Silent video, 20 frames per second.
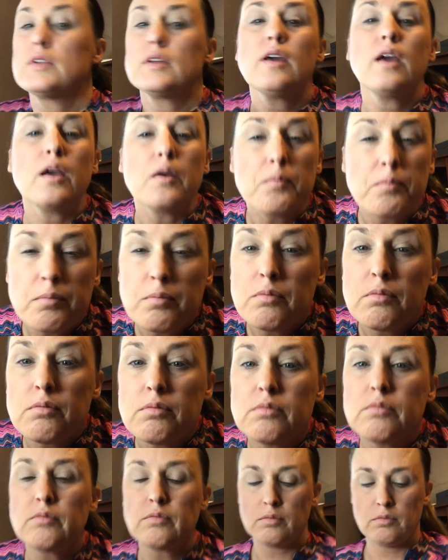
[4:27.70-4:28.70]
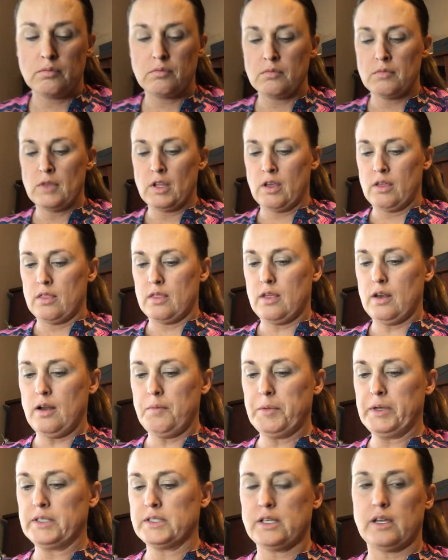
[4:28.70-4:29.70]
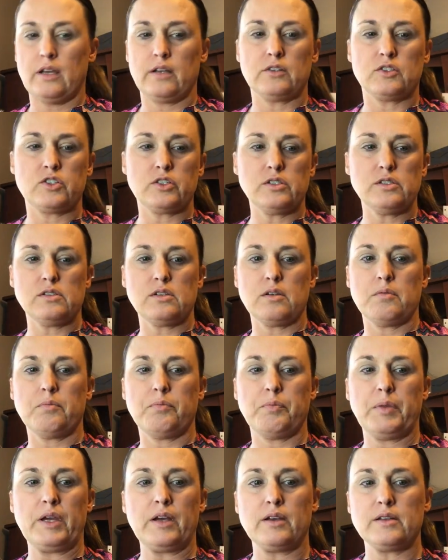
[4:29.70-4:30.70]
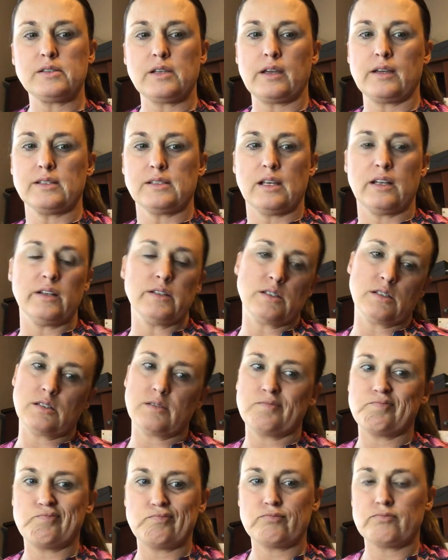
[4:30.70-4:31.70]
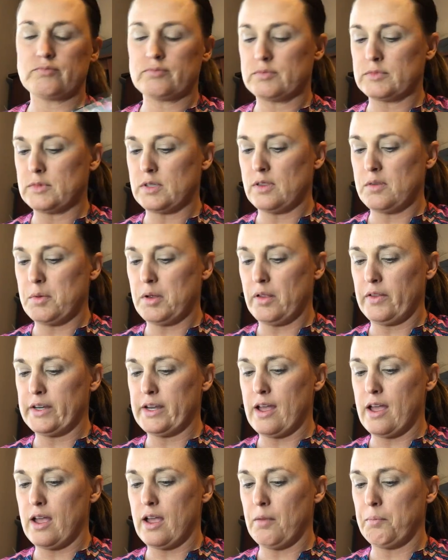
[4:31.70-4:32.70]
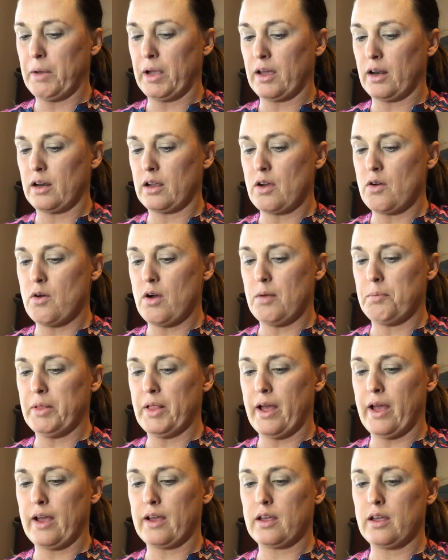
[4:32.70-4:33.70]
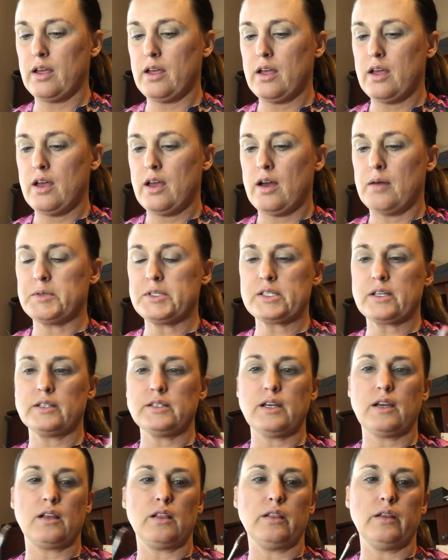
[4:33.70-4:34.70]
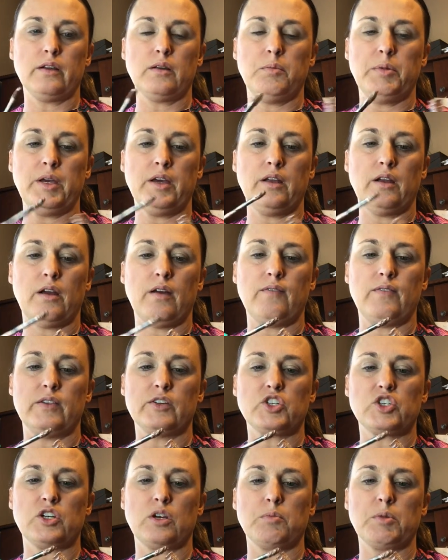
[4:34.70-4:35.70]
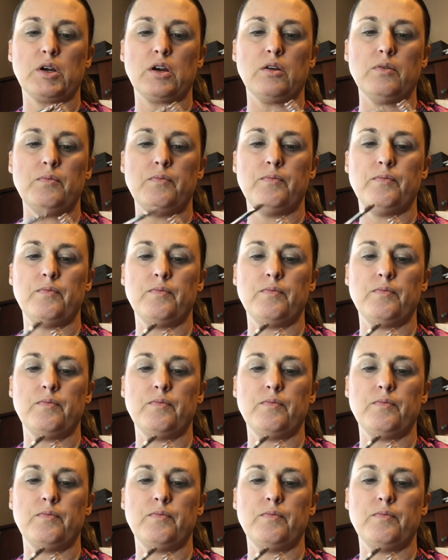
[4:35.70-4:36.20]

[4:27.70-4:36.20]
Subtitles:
Okay. Then I'm going to take, just because like I said, it's in the middle of the day, I'm not going to go all black. I'm just going to take a little bit of the shimmer